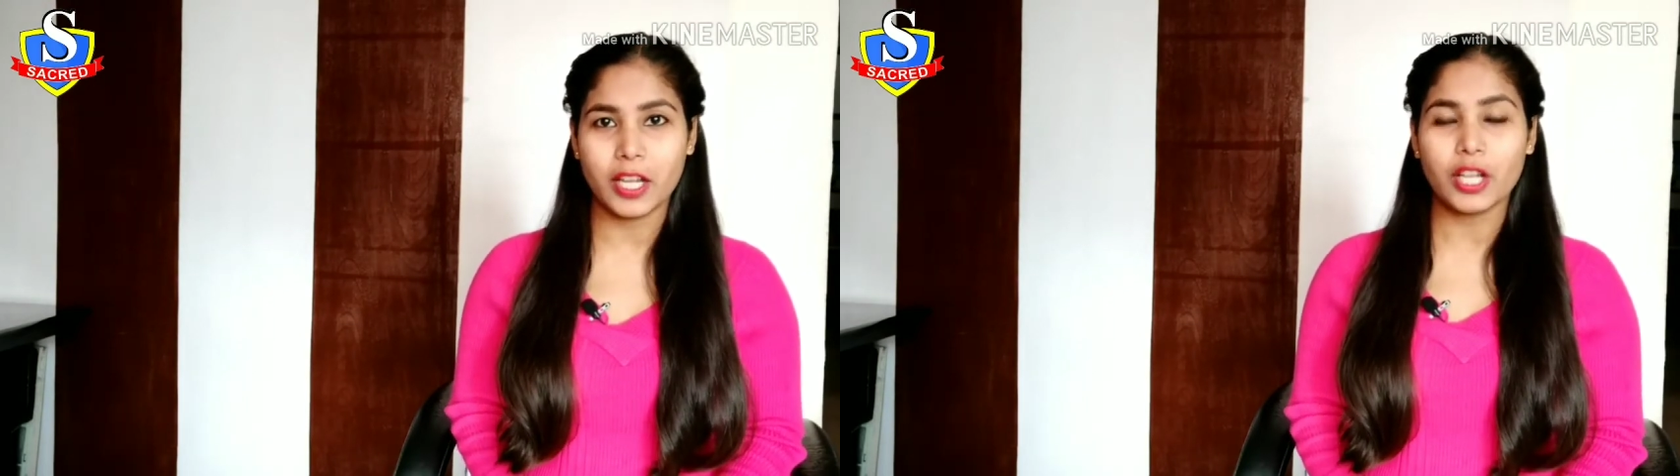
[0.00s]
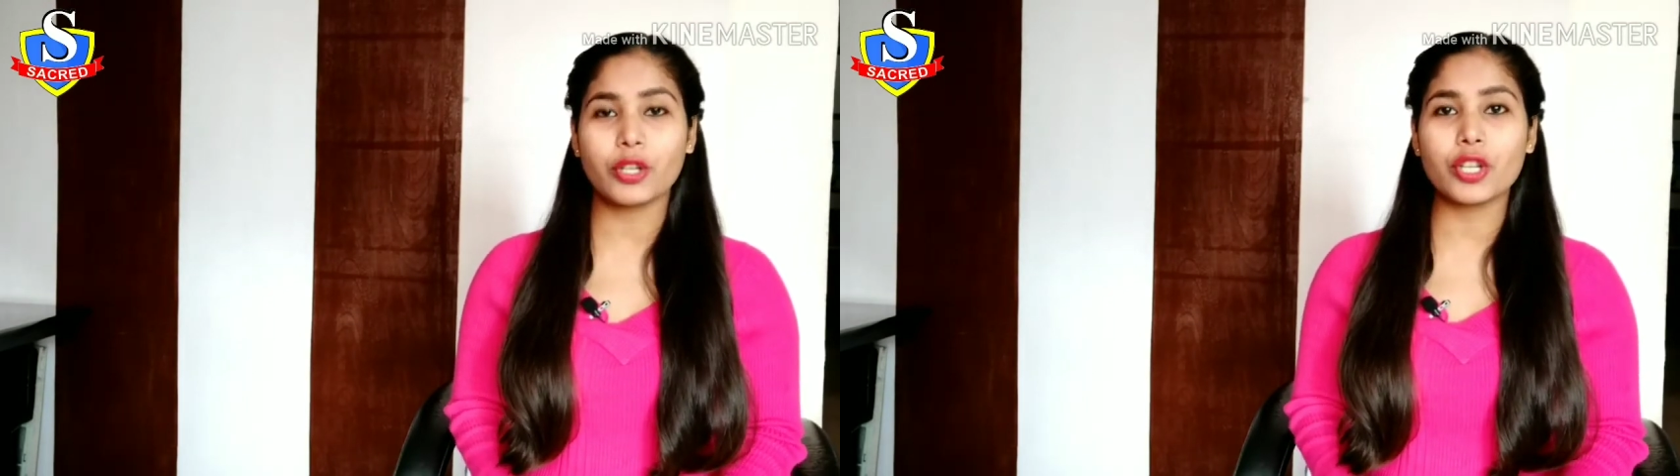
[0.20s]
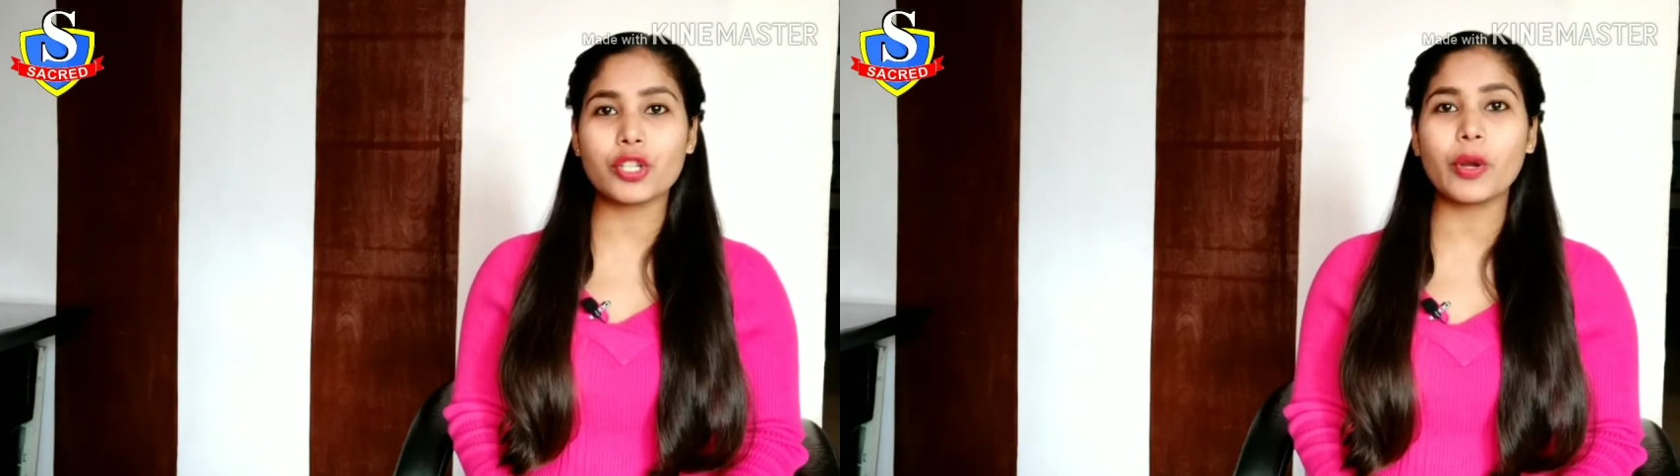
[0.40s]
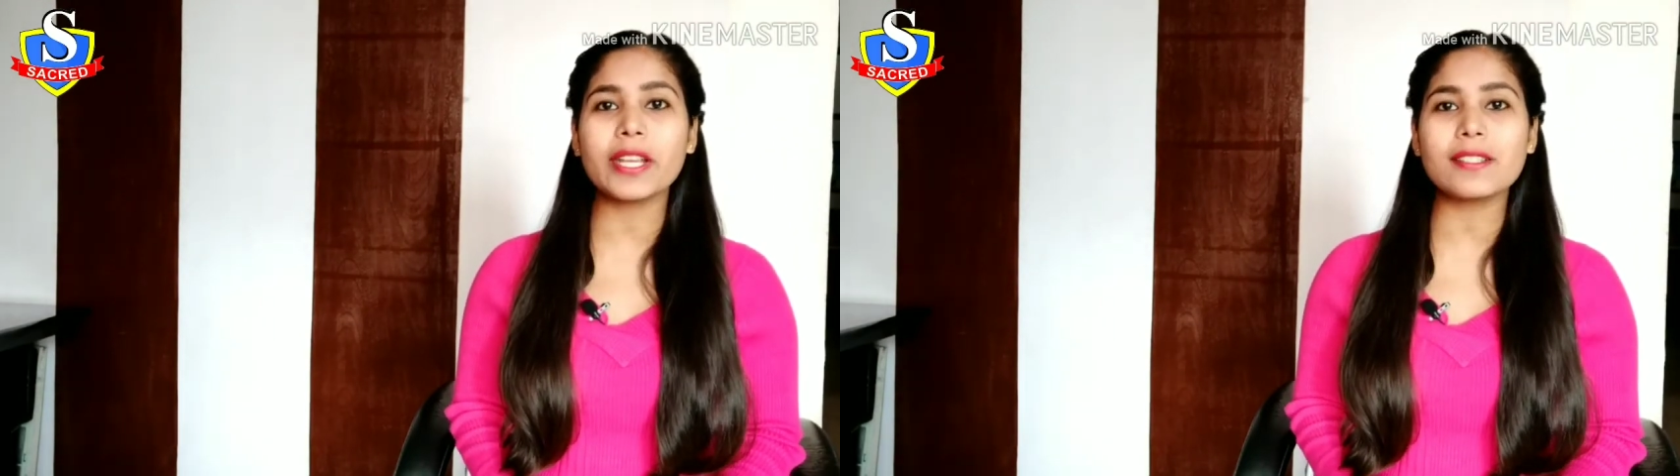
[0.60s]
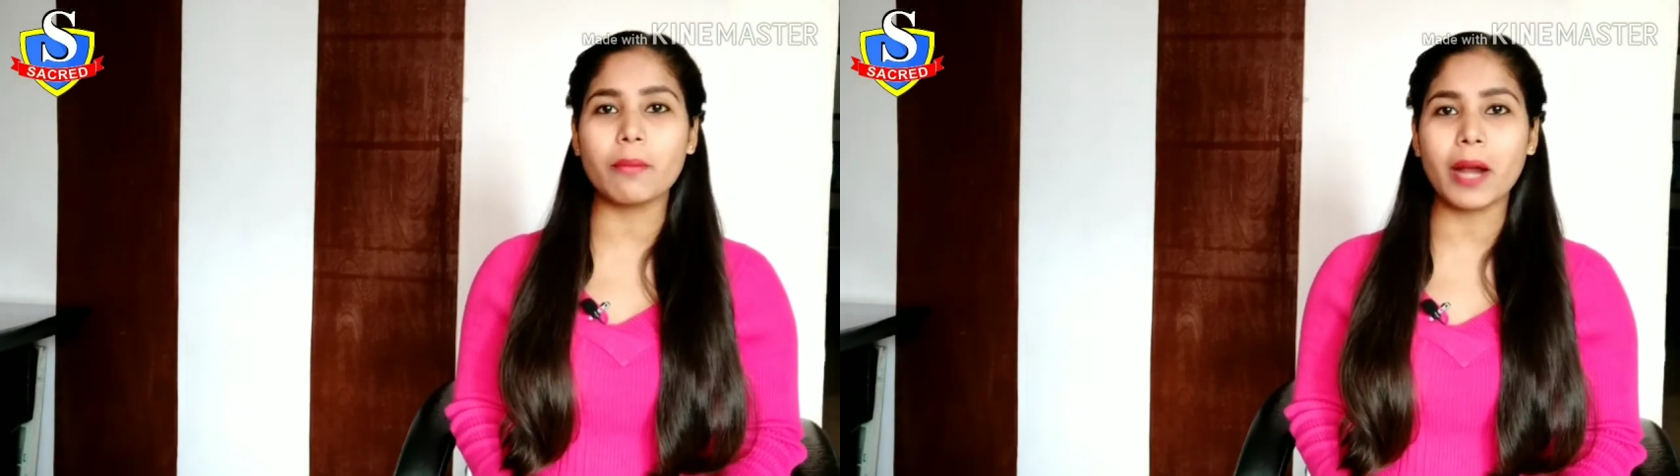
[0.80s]
You're showing
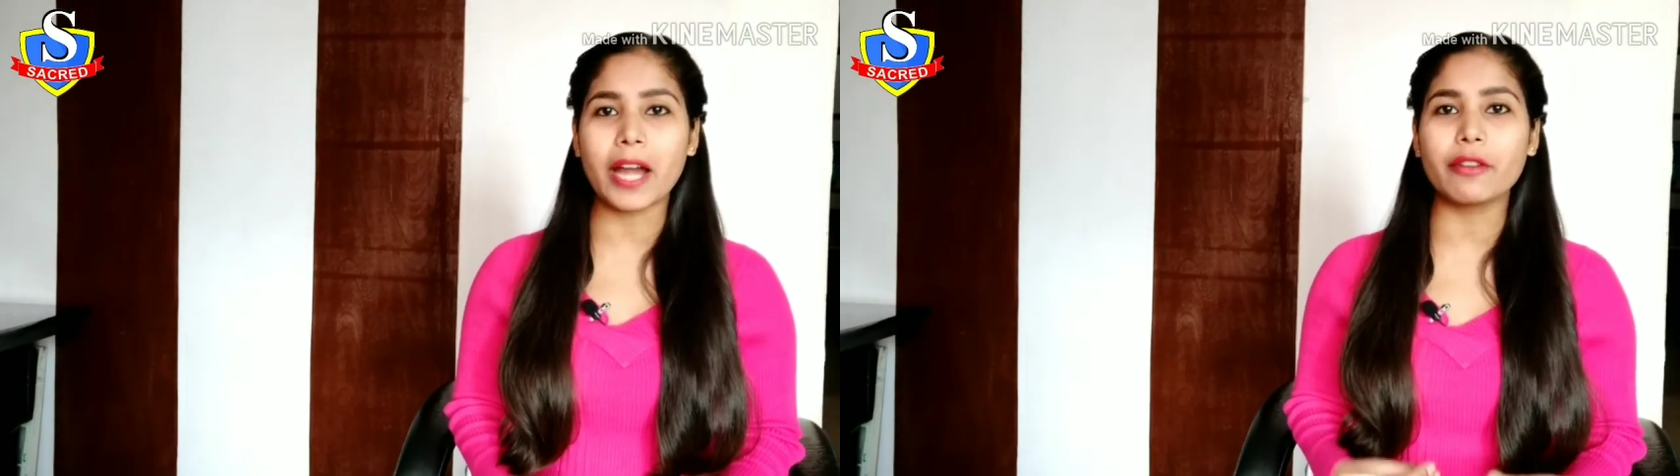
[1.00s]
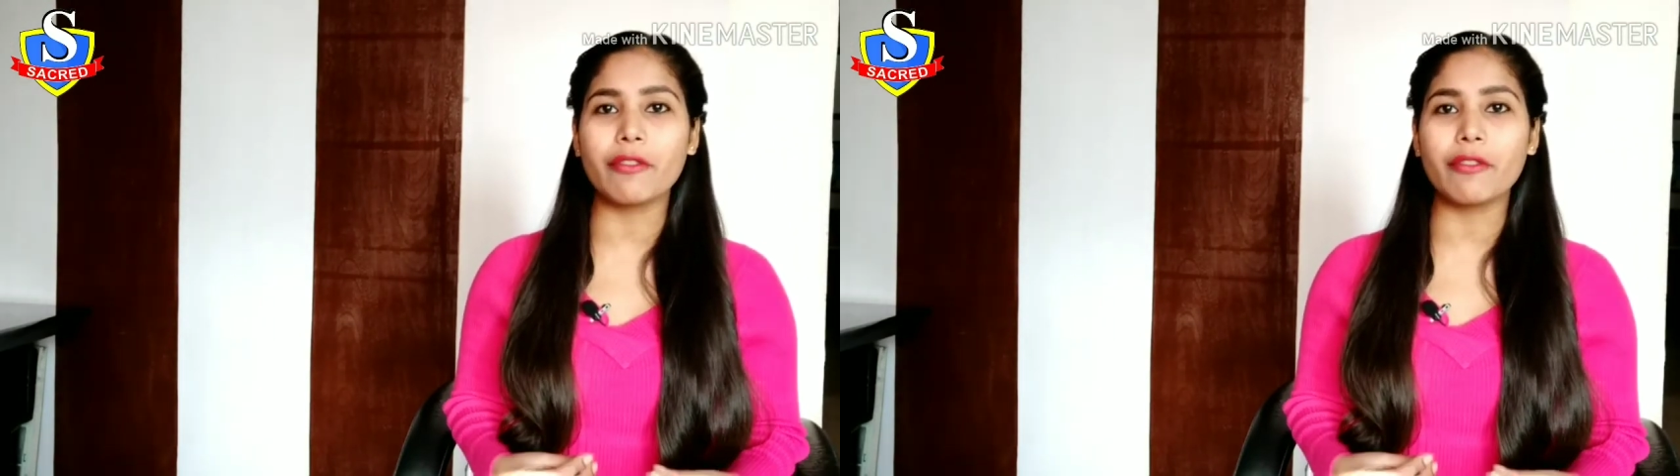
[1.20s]
some kind of